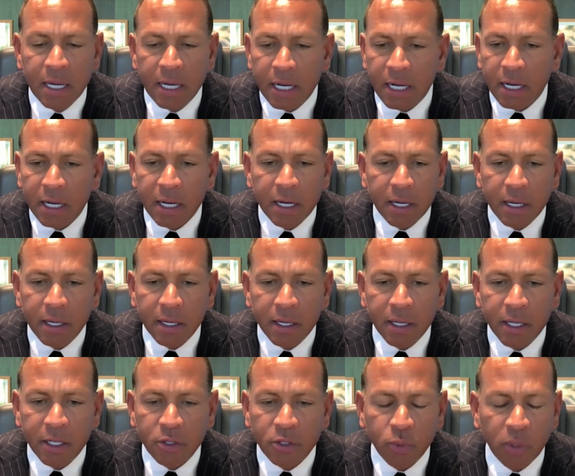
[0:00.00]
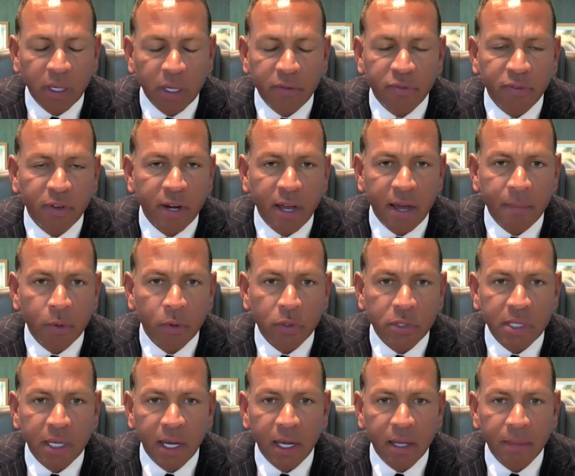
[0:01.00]
It's really a phenomenal
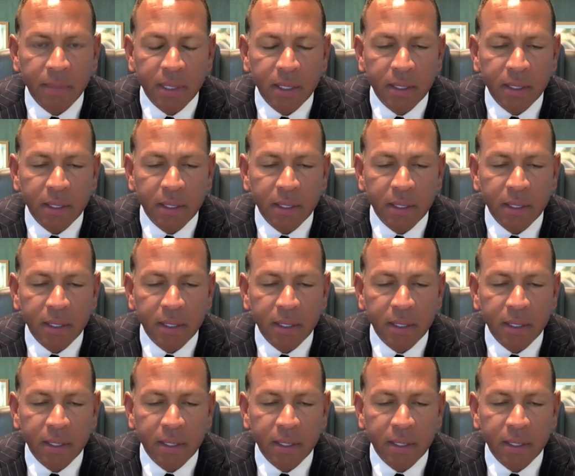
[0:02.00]
time.